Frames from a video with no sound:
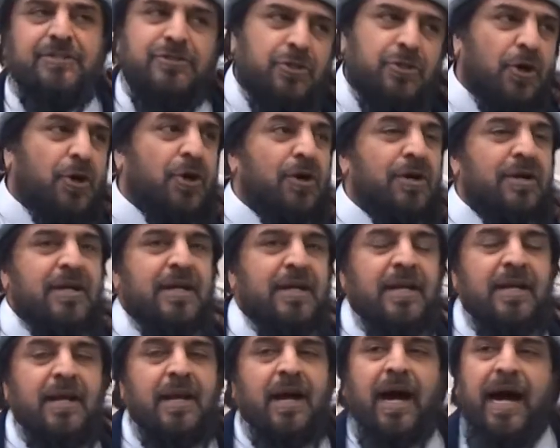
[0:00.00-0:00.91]
So
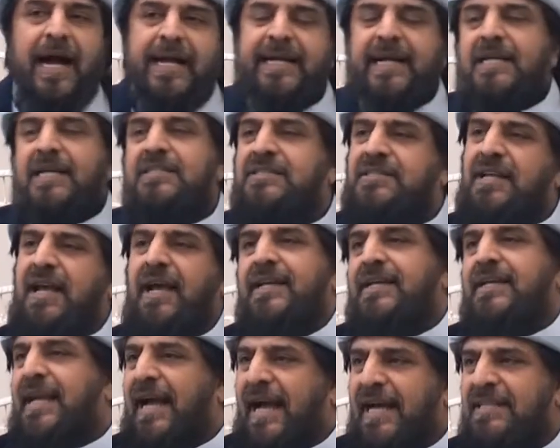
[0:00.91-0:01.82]
I can
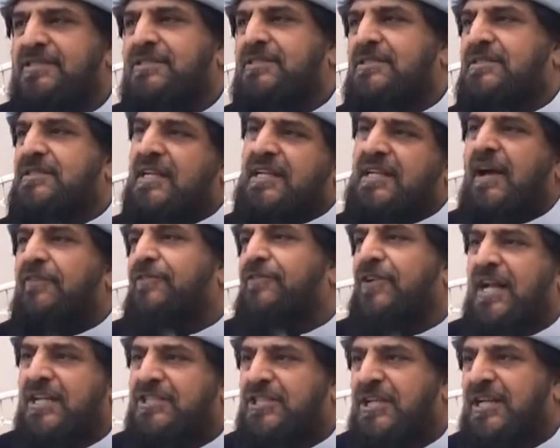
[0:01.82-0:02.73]
say yes, the
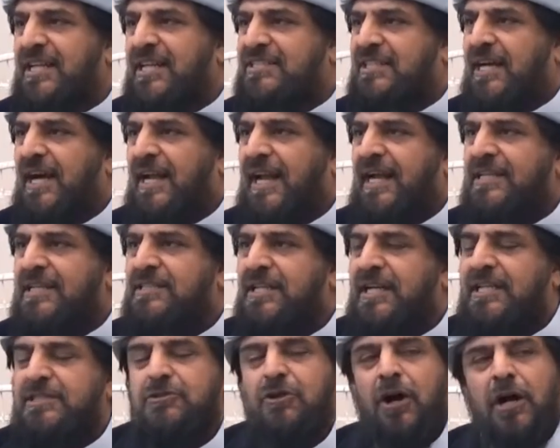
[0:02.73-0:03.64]
definition is correct.
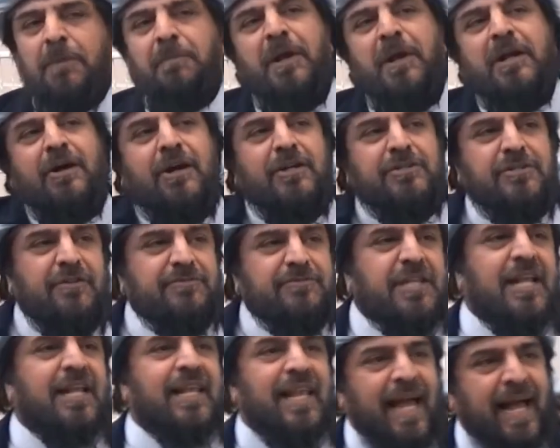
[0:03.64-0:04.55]
It's not because
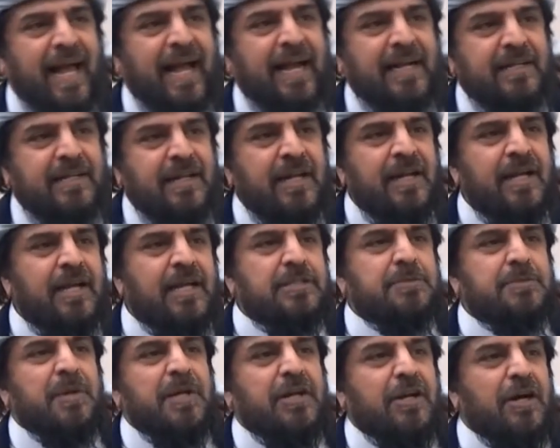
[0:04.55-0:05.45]
of the land,
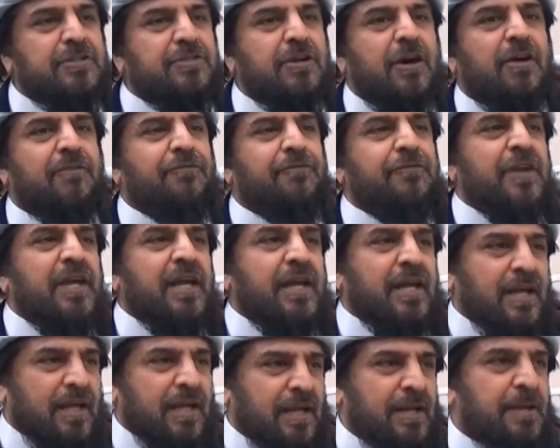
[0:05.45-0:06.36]
it's because of
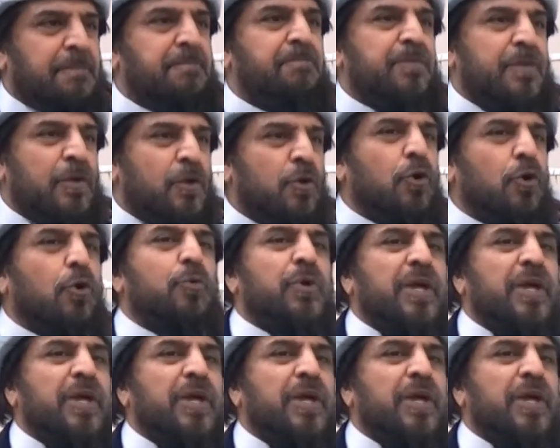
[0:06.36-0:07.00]
we, who